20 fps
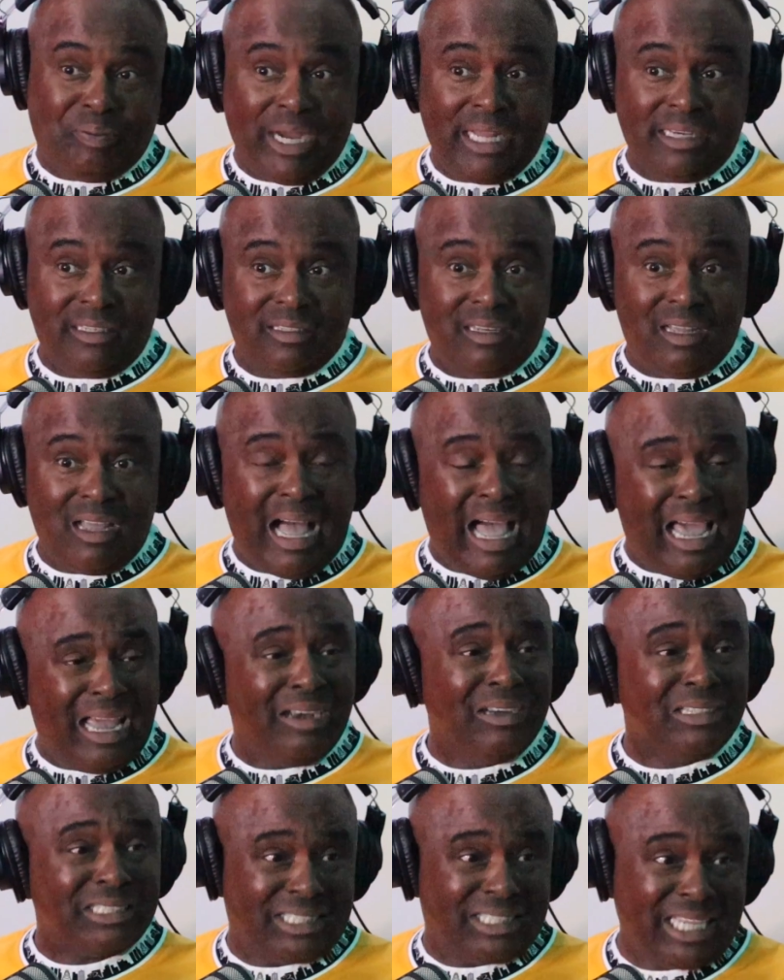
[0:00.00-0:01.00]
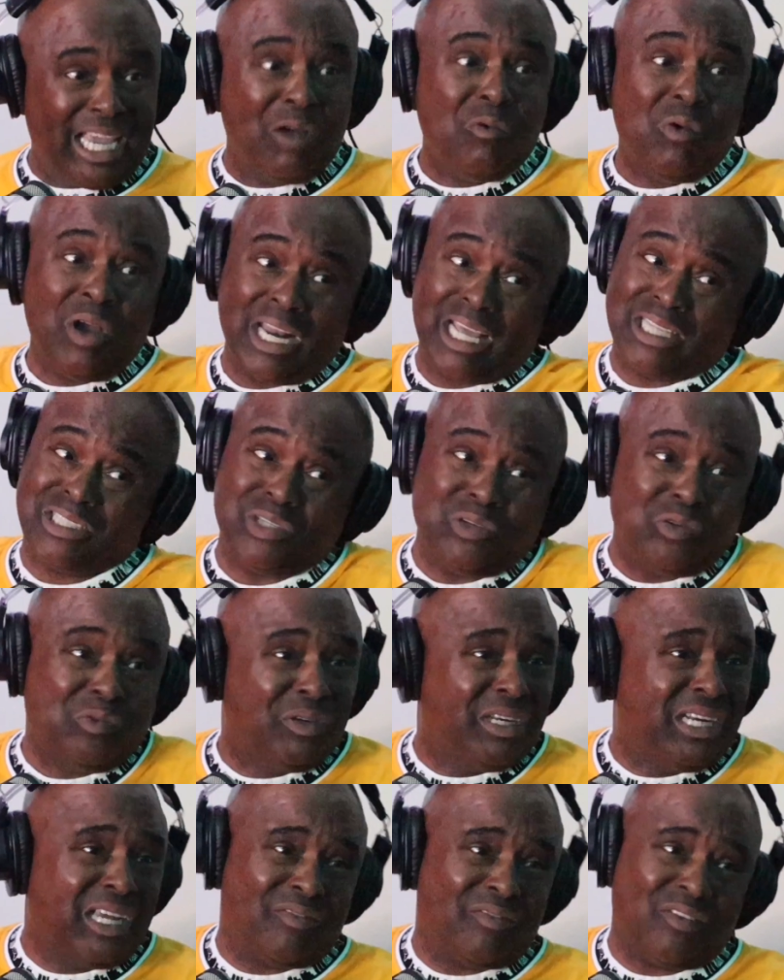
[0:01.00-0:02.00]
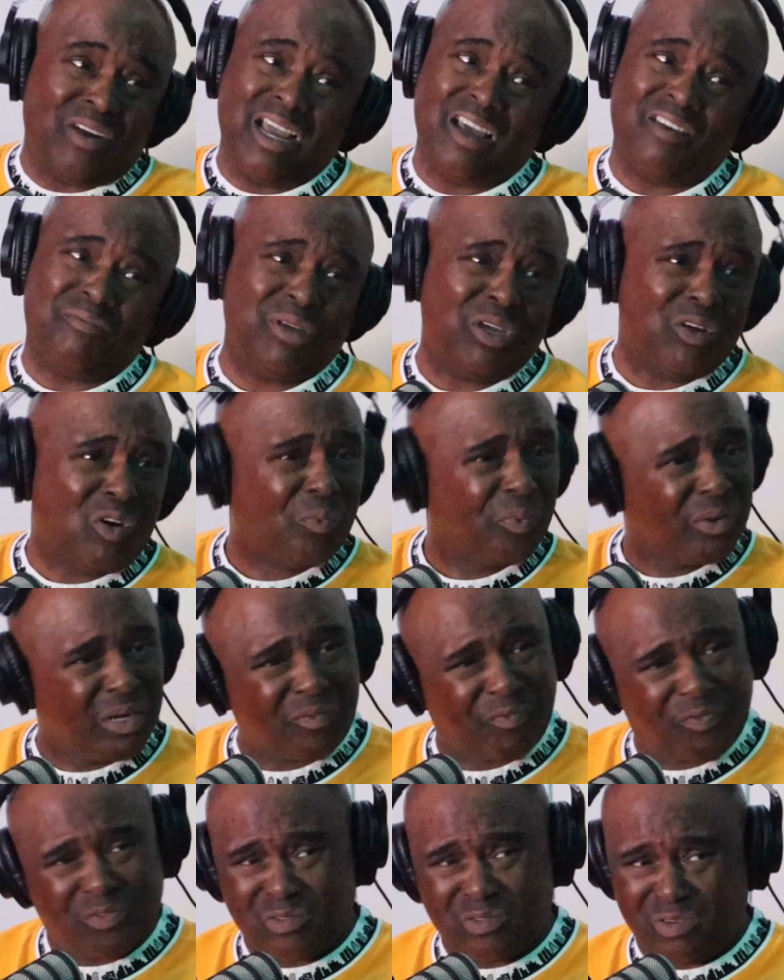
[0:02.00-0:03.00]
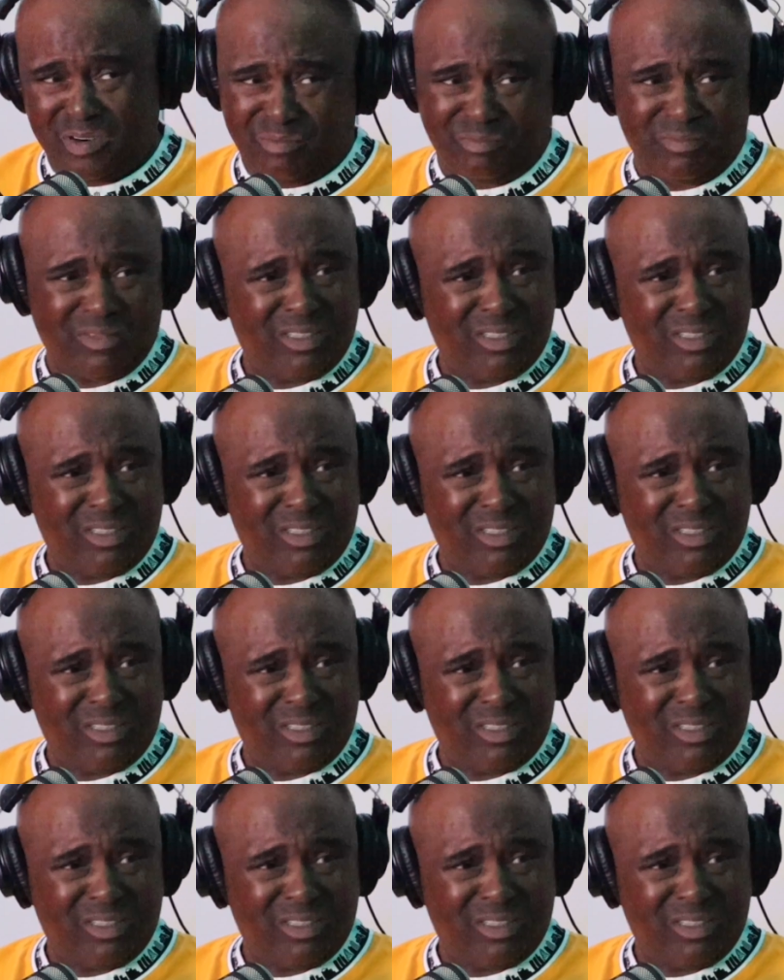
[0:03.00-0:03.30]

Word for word: But I understand why that dude would never have me open up for him.